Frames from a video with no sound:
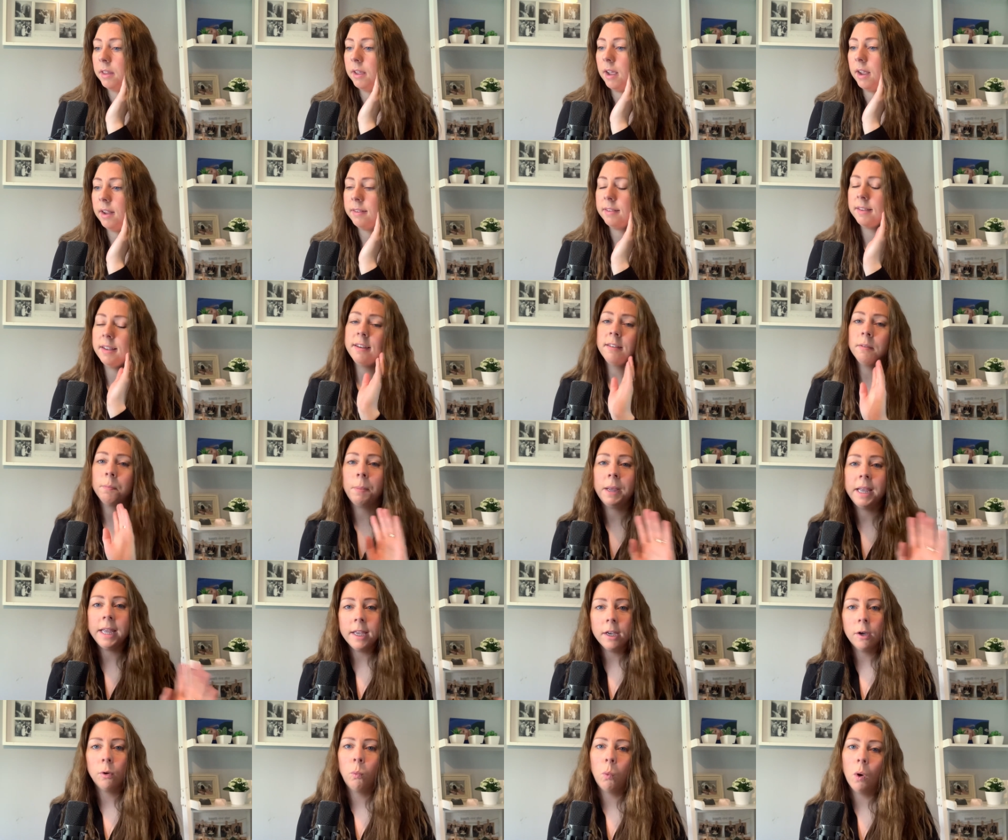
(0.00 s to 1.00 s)
Is this
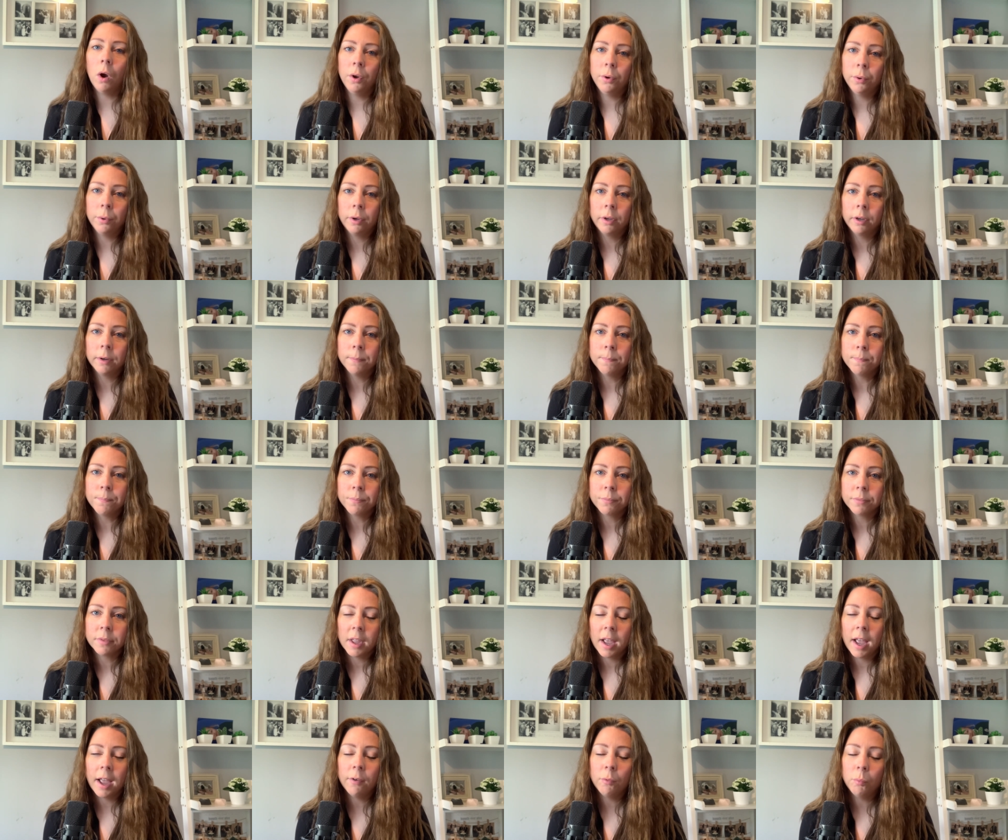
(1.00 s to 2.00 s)
peak woke?
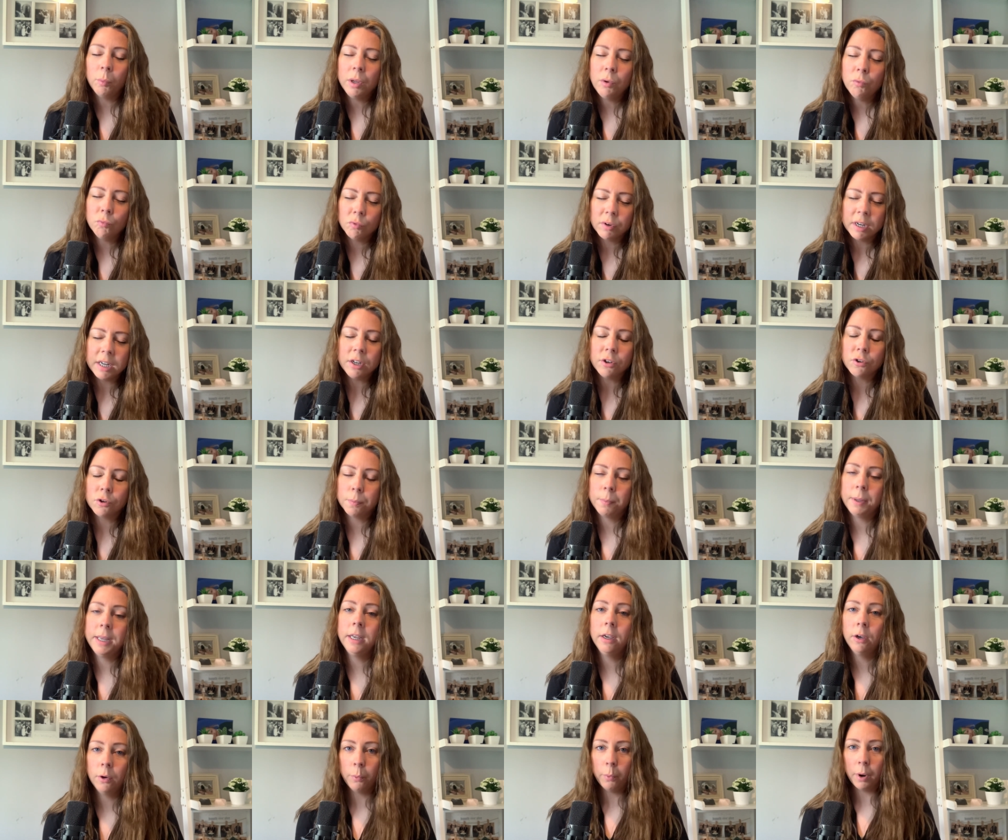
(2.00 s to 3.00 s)
Have we reached
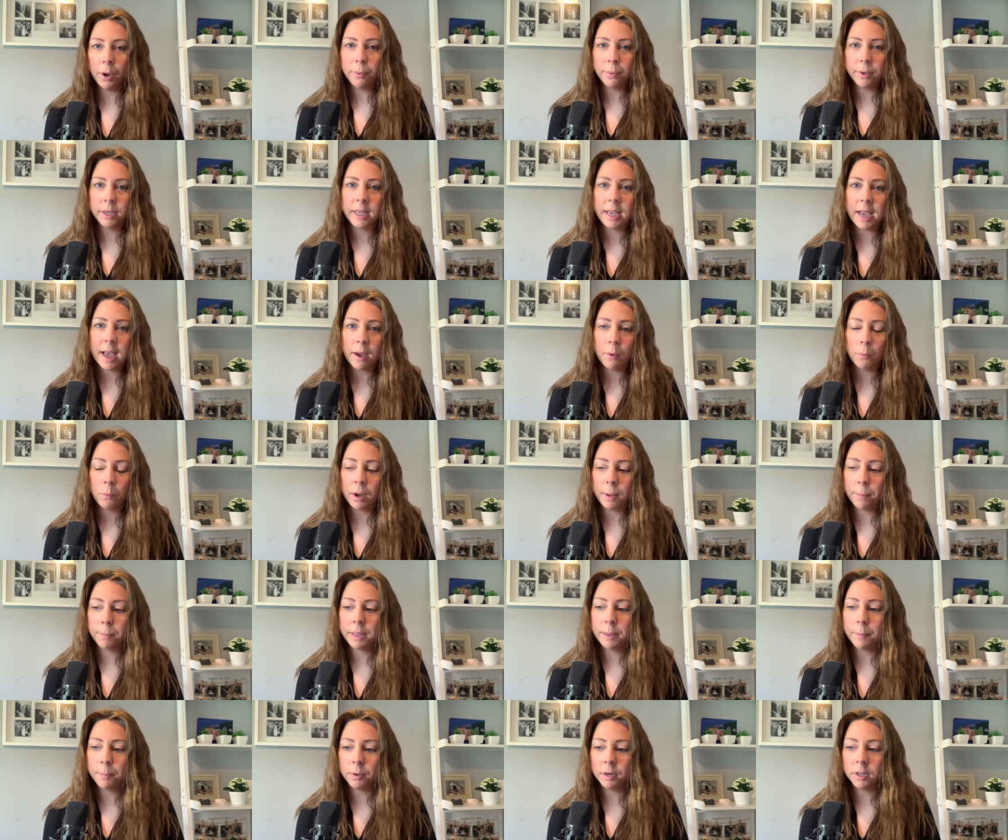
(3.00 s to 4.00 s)
peak woke yet where
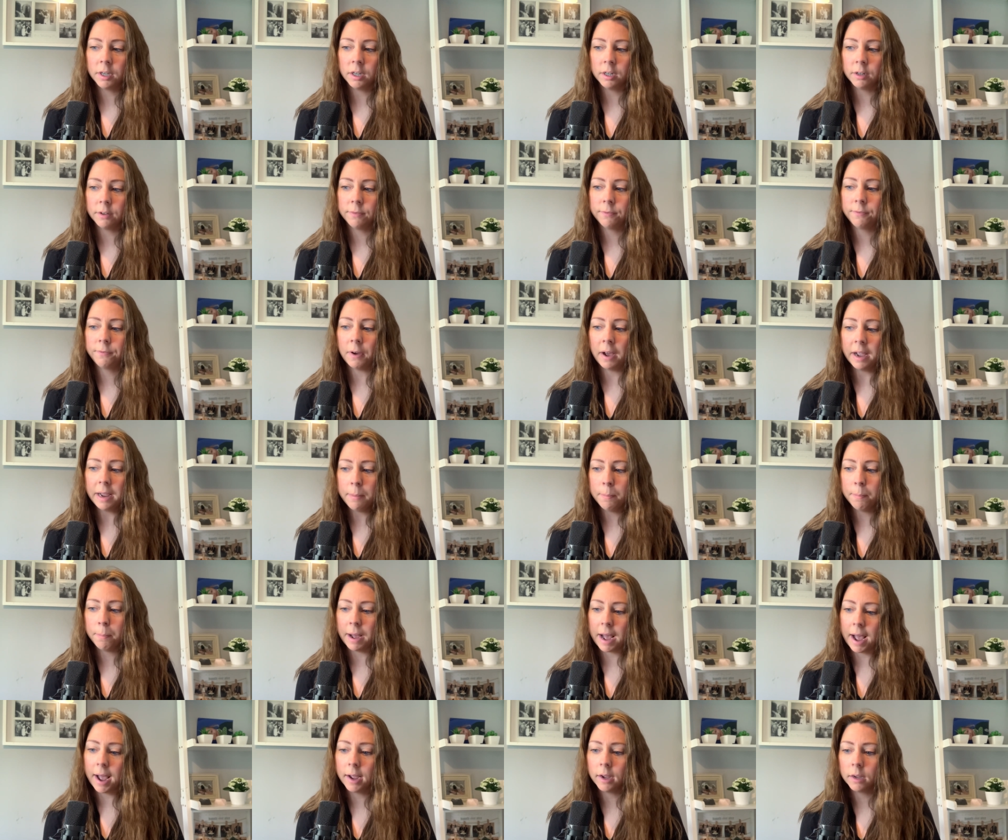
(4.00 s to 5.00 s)
people are going to fight
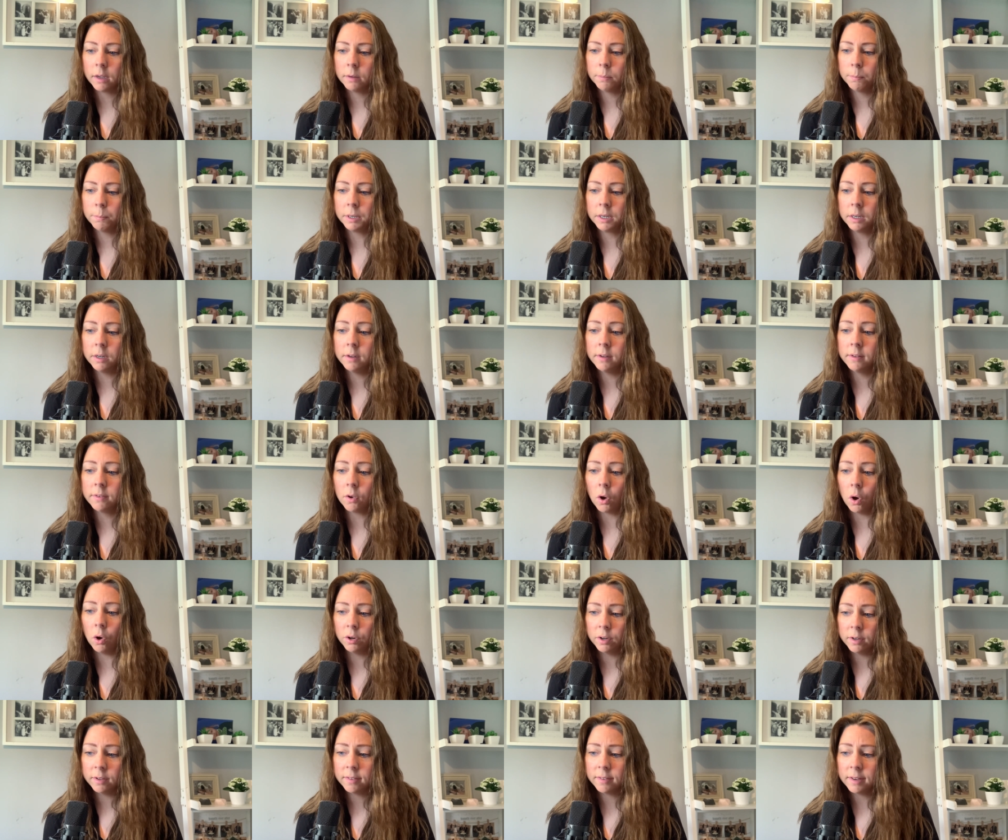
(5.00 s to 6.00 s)
back? Because
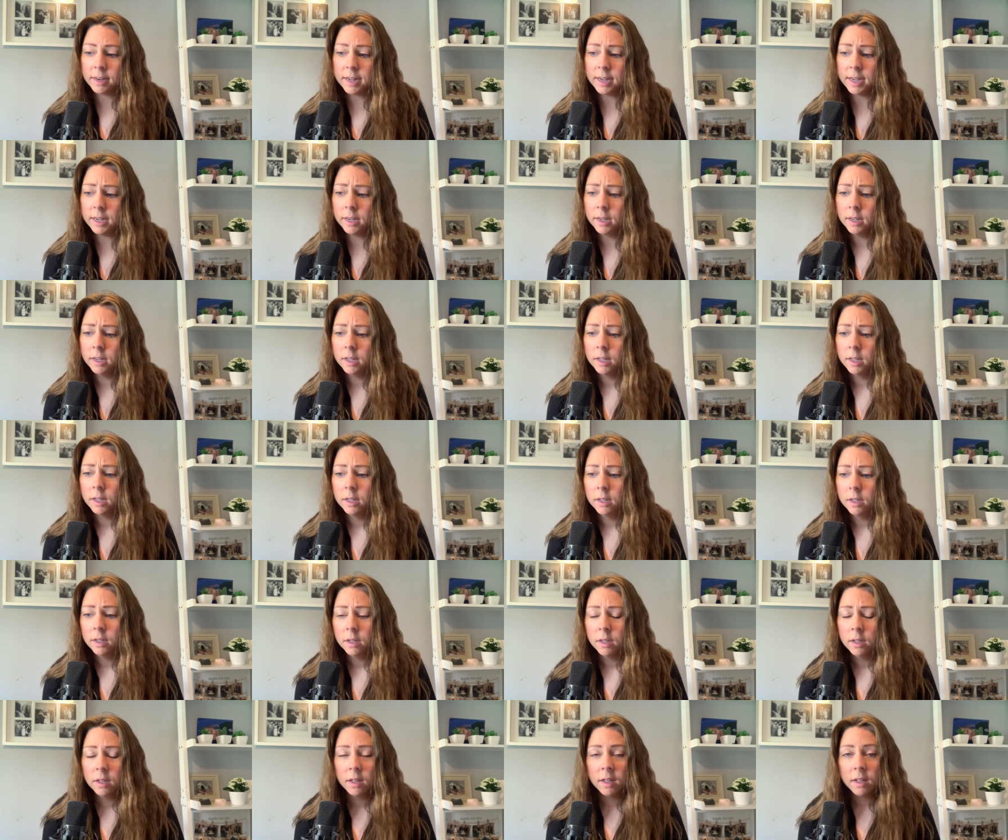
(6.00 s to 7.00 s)
honestly,
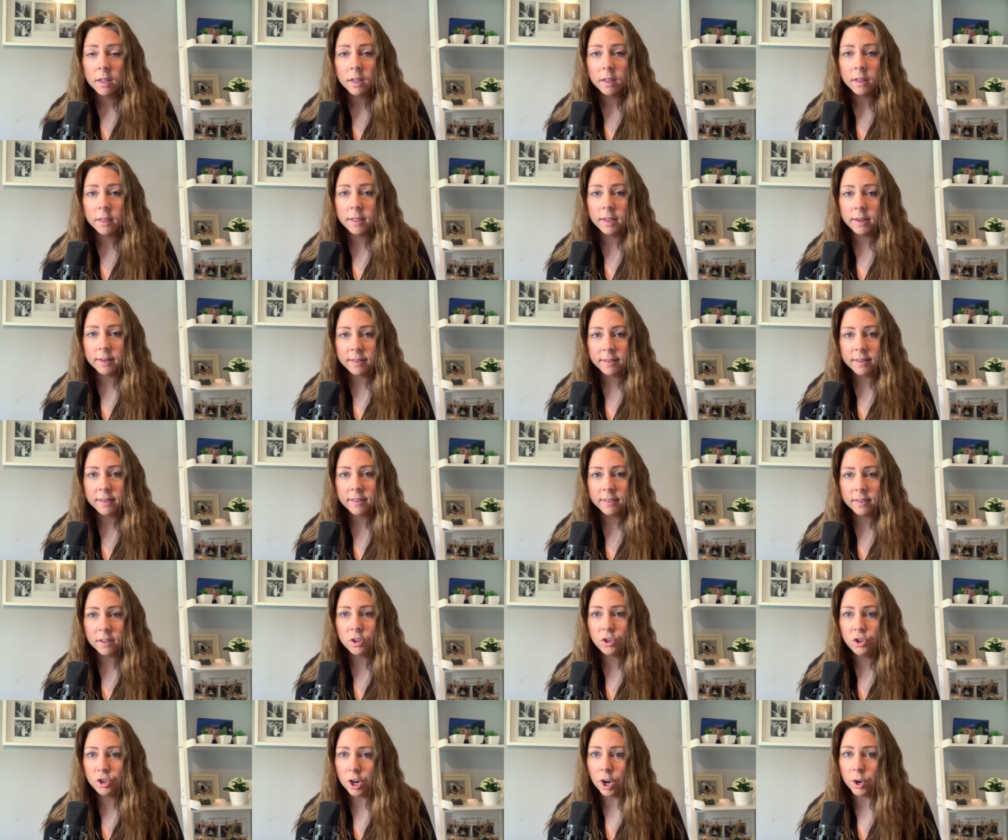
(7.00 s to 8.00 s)
this is a
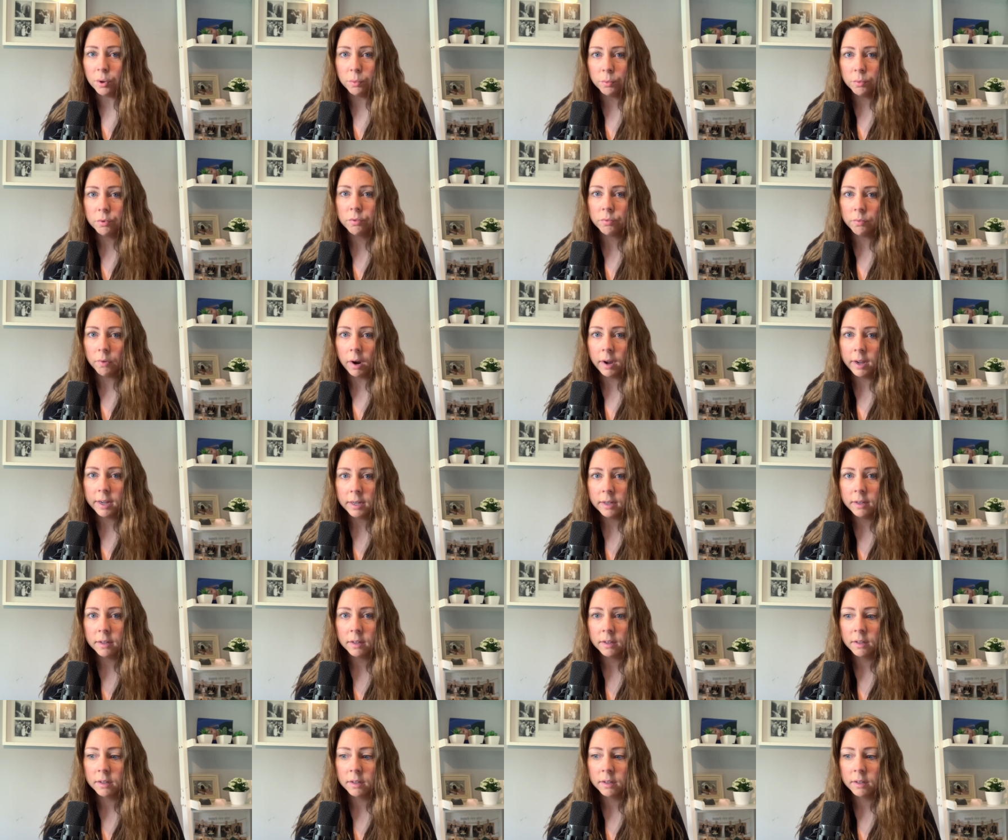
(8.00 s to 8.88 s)
joke, right?